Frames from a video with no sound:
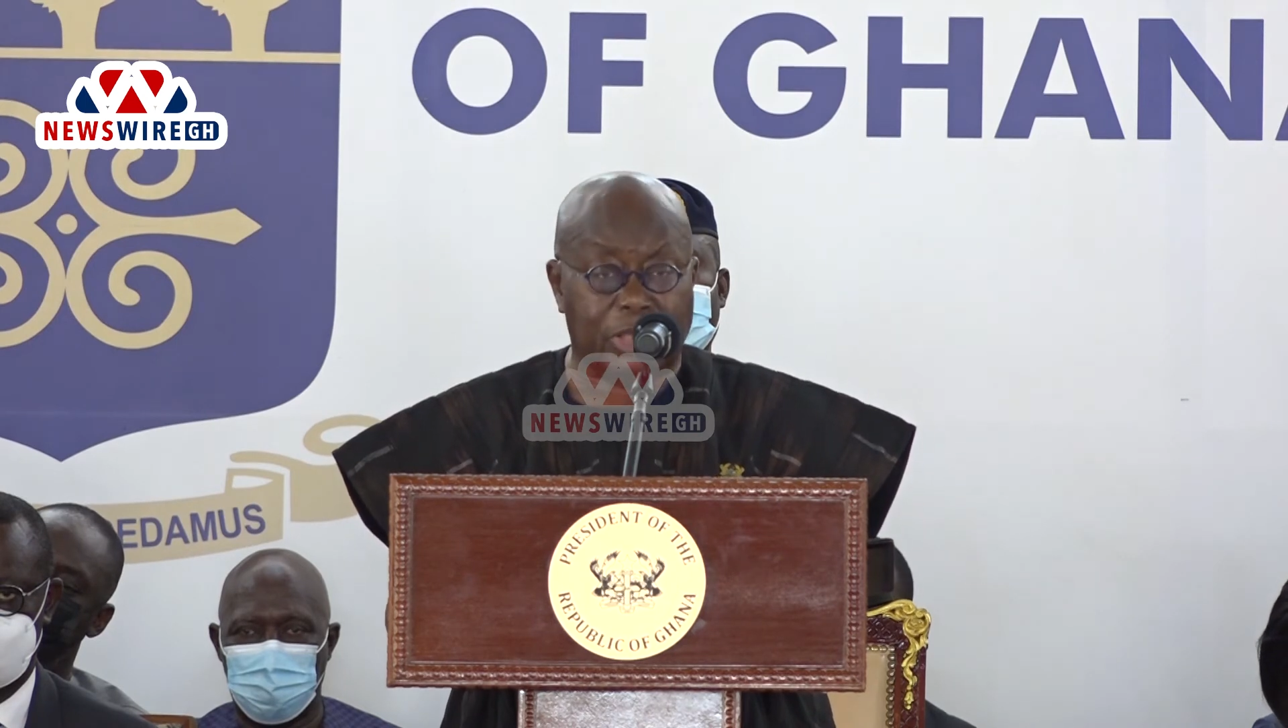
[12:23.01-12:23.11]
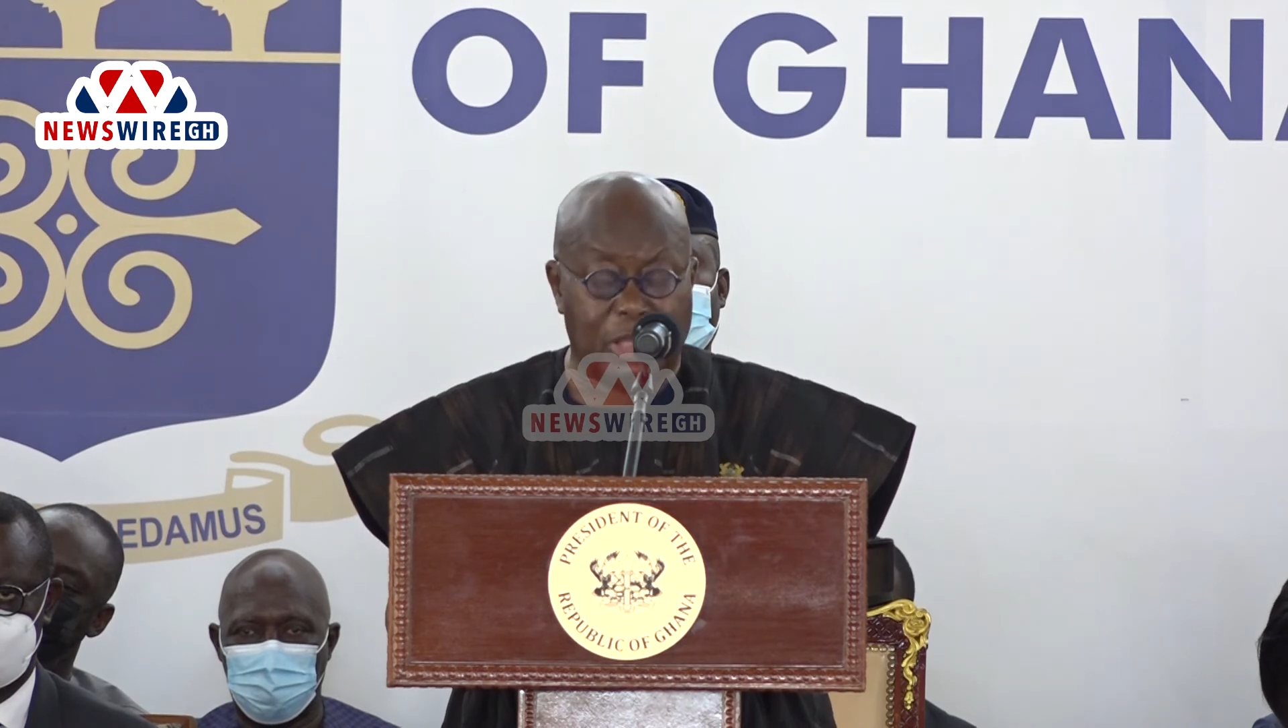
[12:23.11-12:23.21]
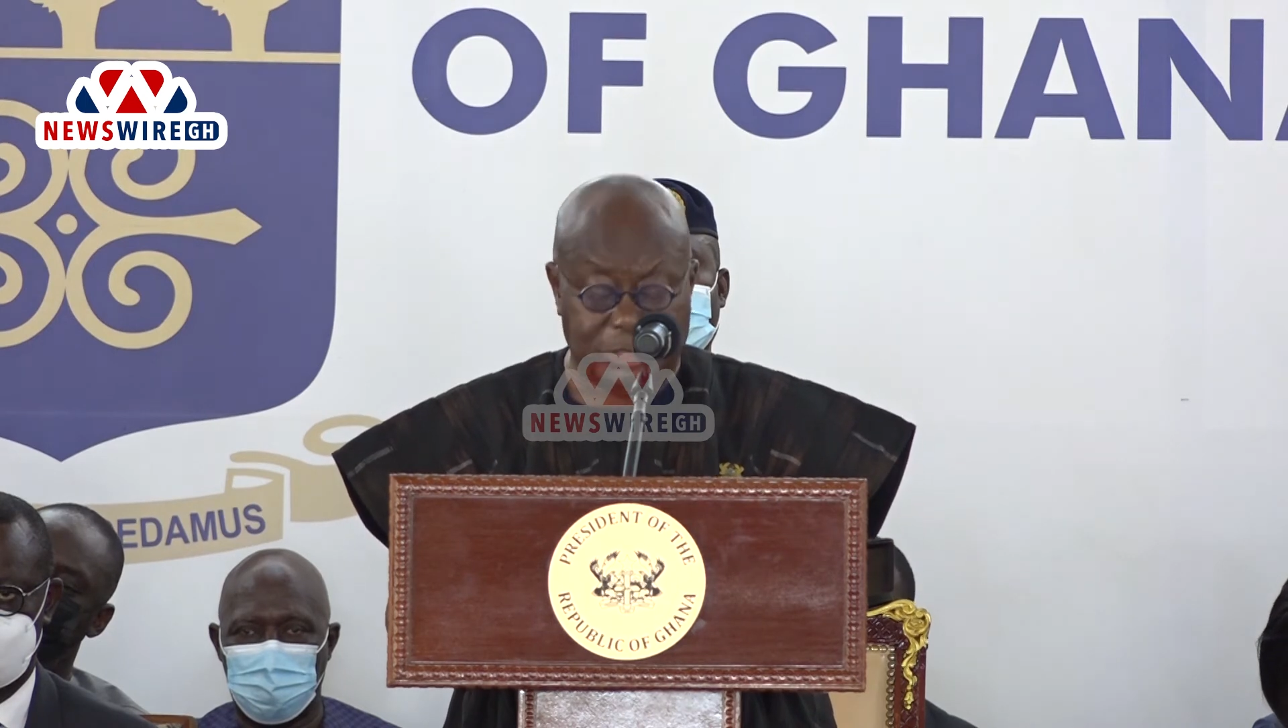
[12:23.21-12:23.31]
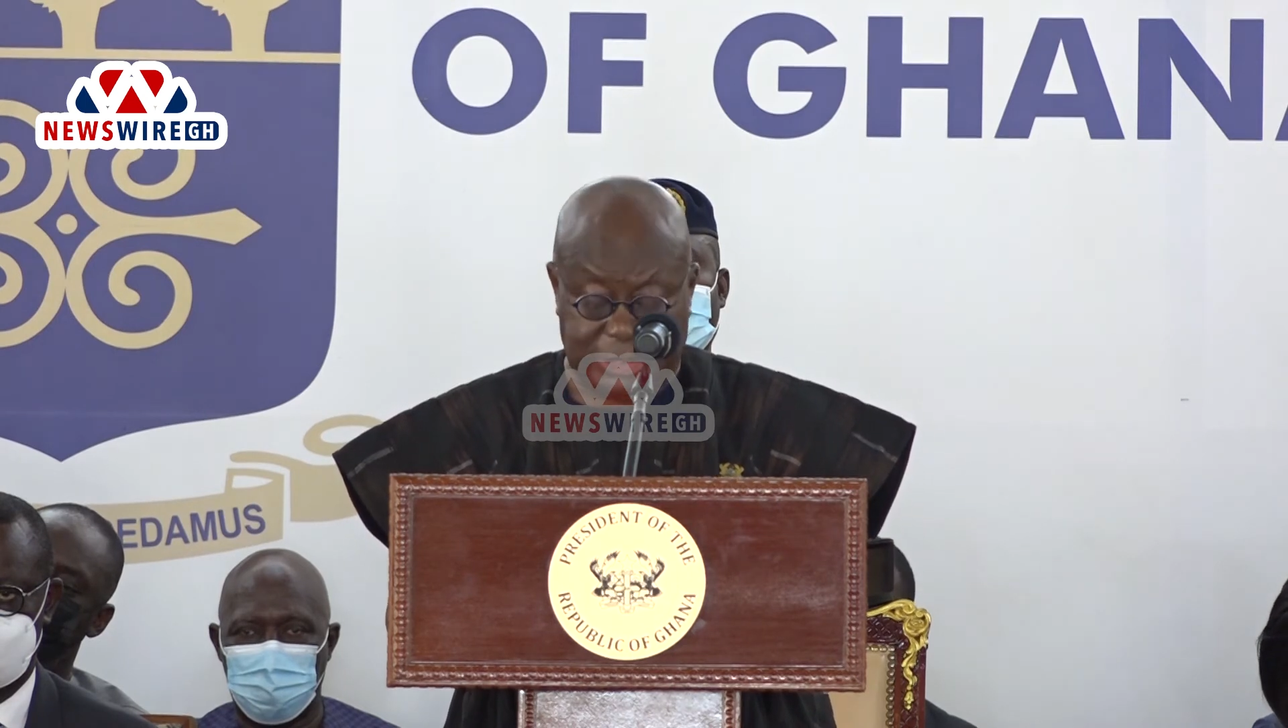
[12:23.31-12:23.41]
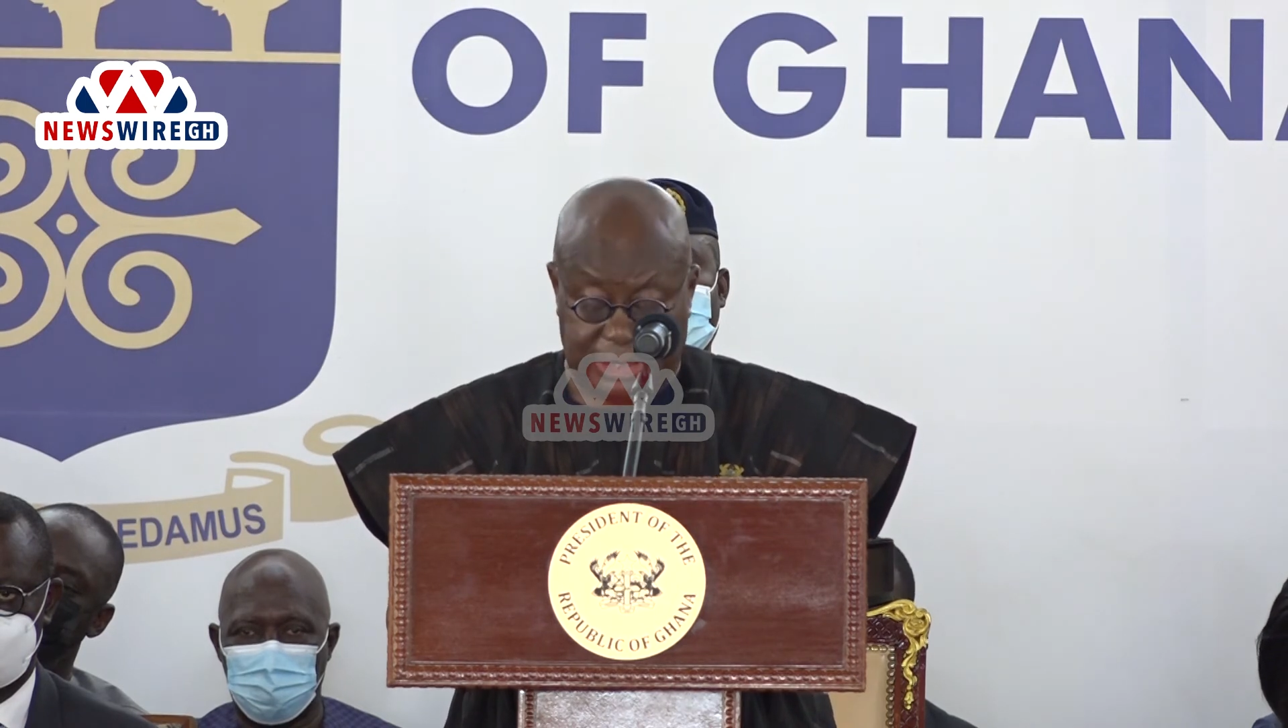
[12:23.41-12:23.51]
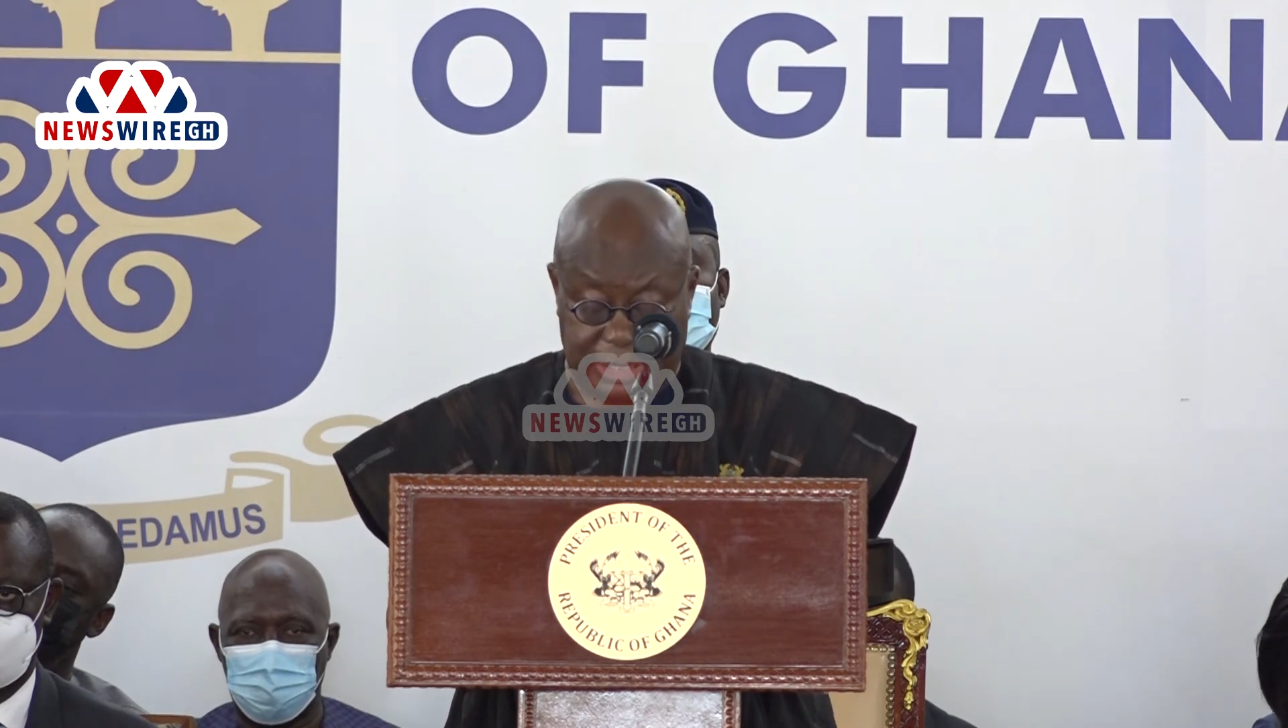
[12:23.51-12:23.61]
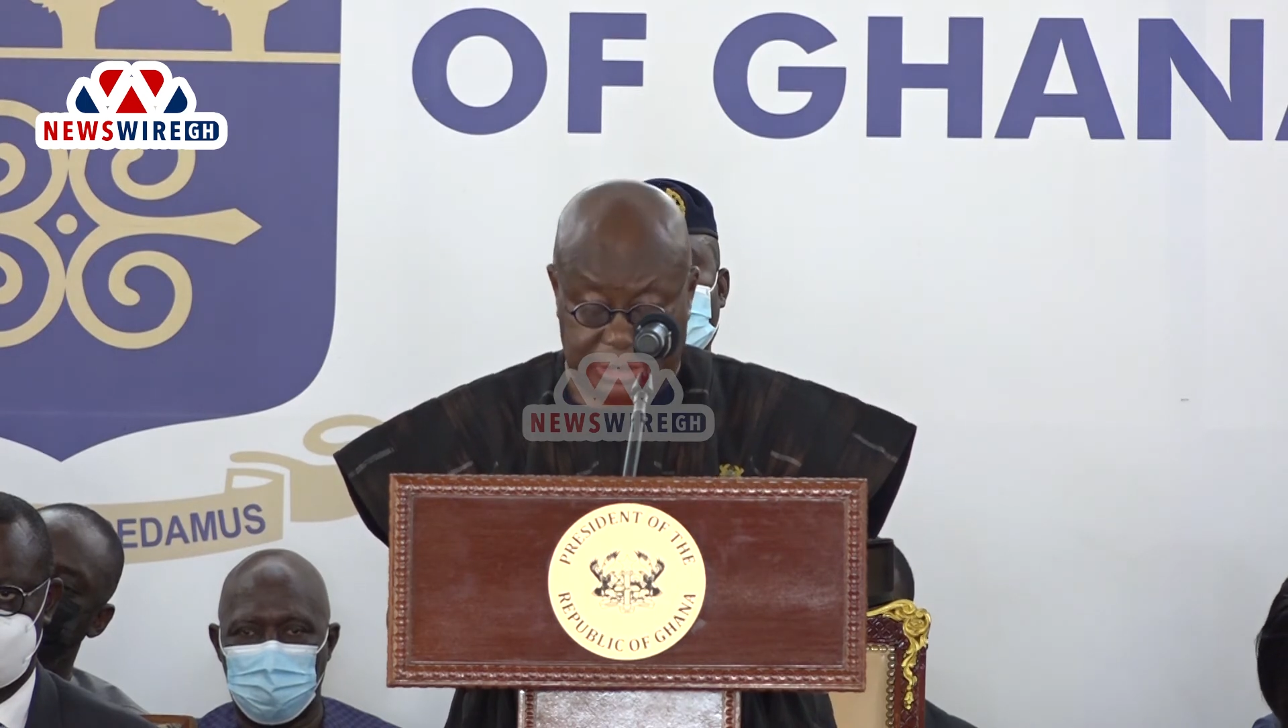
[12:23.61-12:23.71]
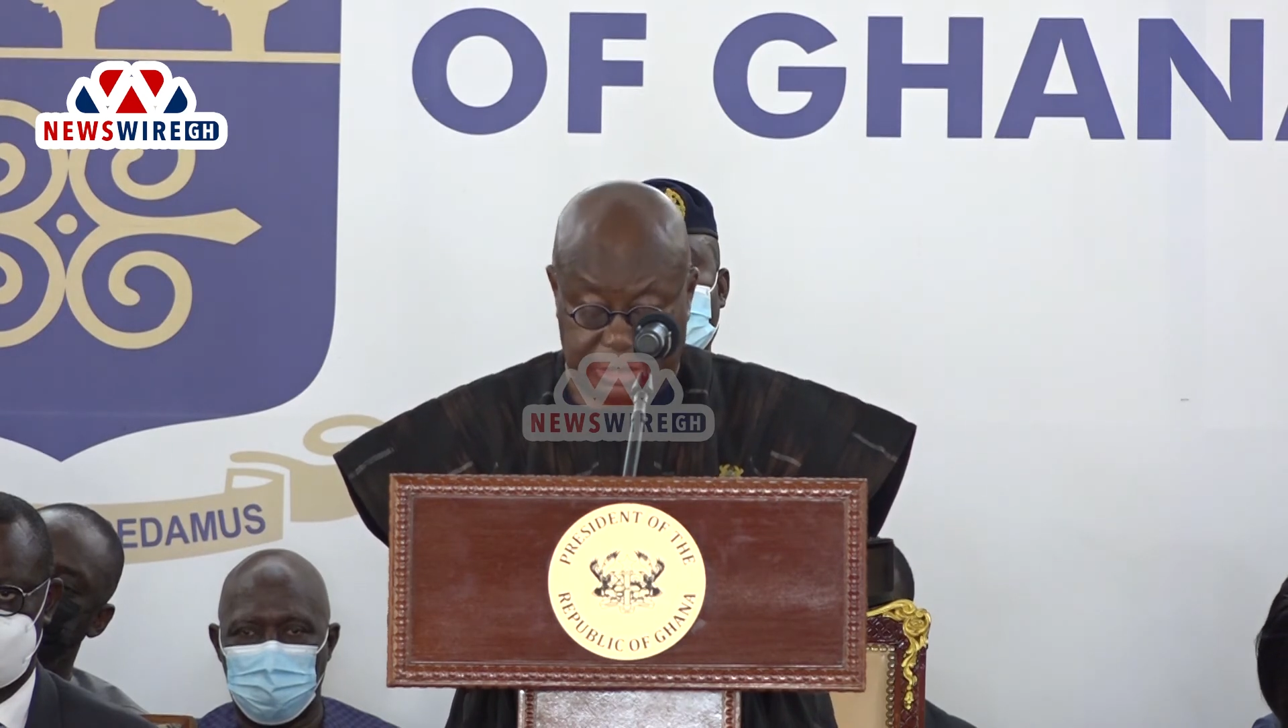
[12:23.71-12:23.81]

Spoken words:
continent